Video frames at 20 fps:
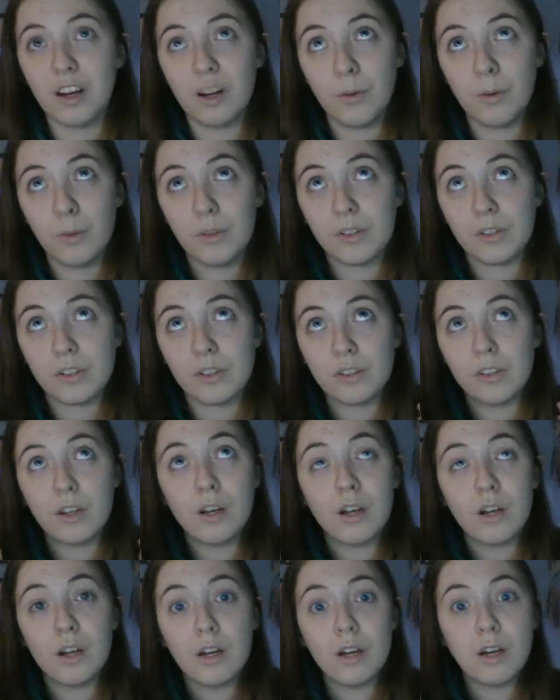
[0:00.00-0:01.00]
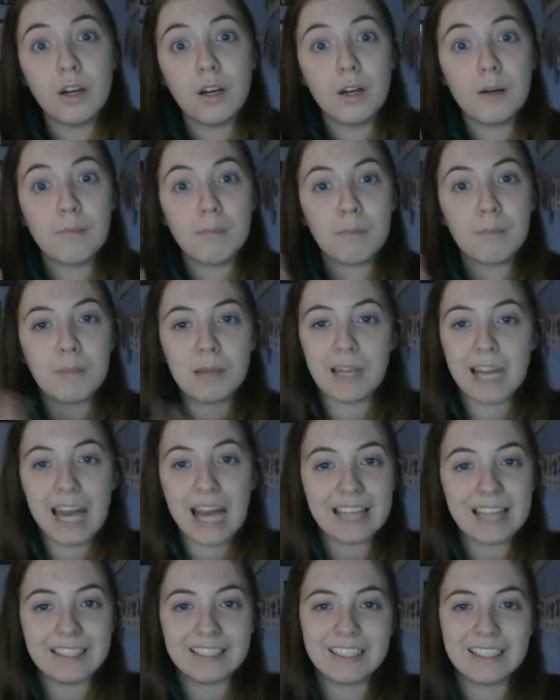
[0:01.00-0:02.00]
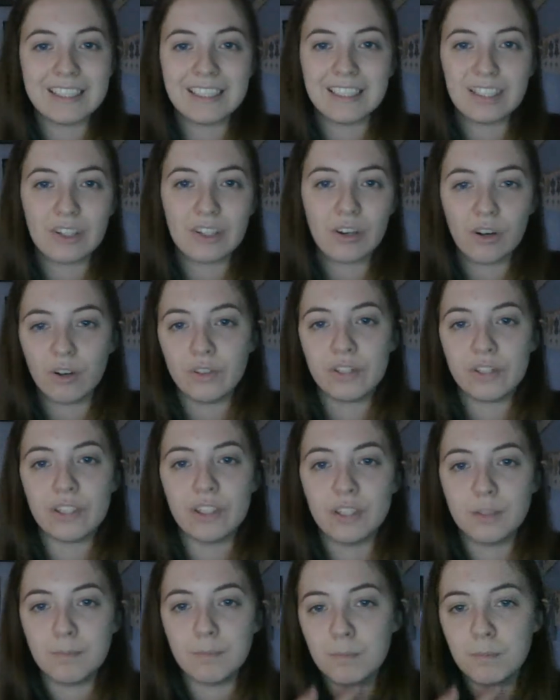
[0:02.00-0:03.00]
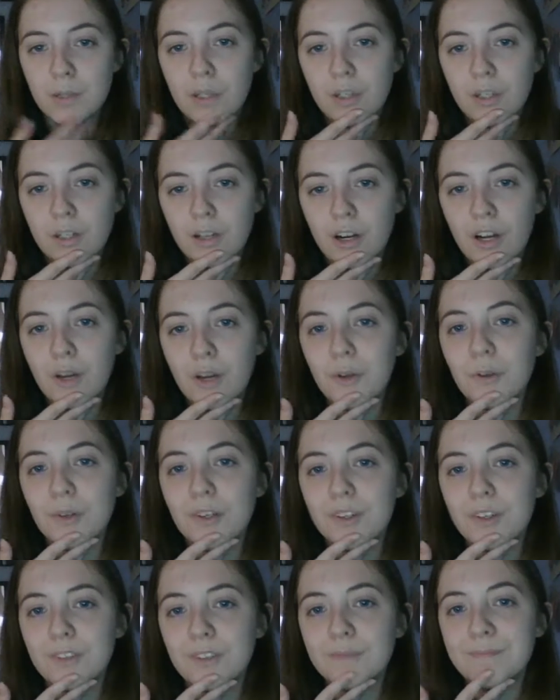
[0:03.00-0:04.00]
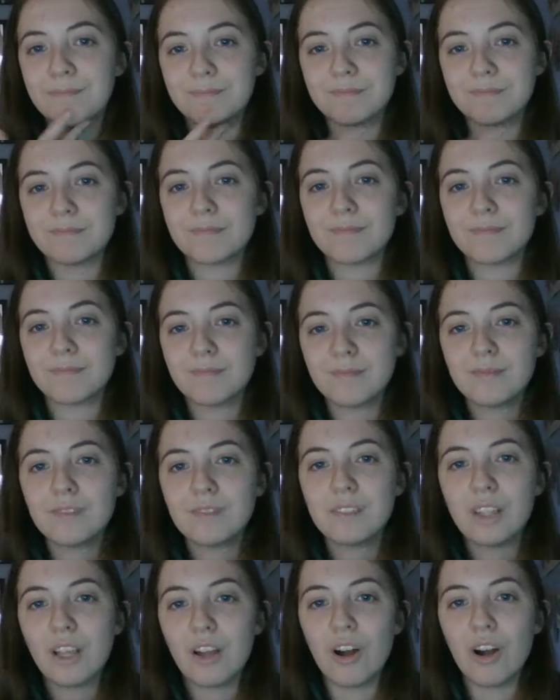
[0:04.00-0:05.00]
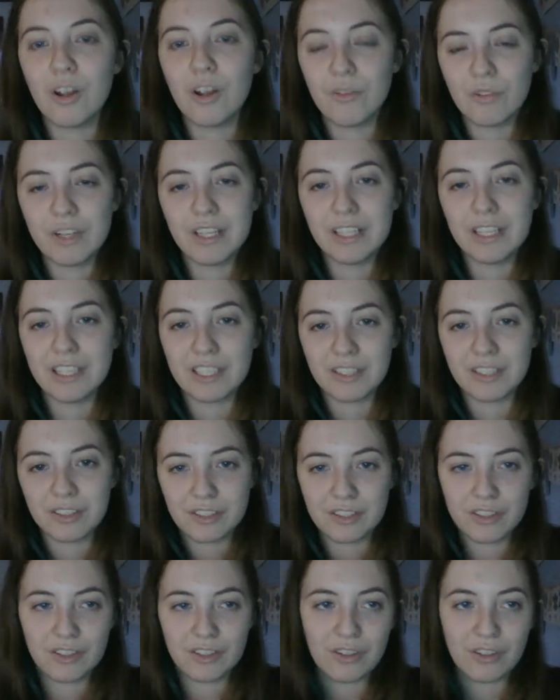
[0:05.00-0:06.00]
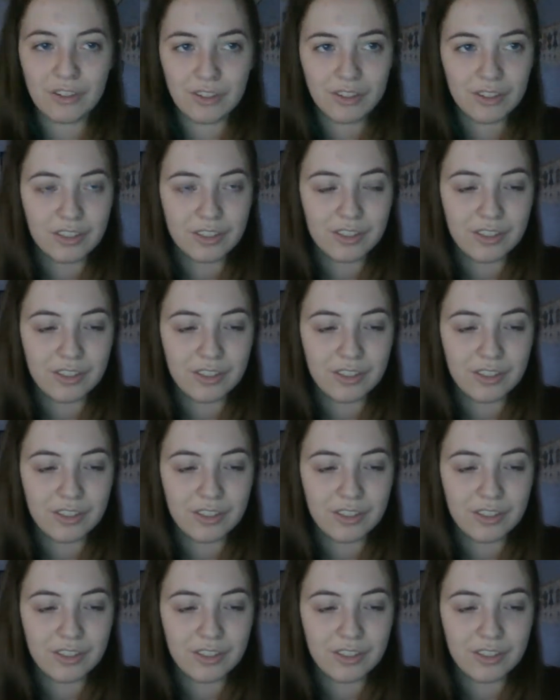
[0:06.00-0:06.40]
I wasn't planning on it, but I really could not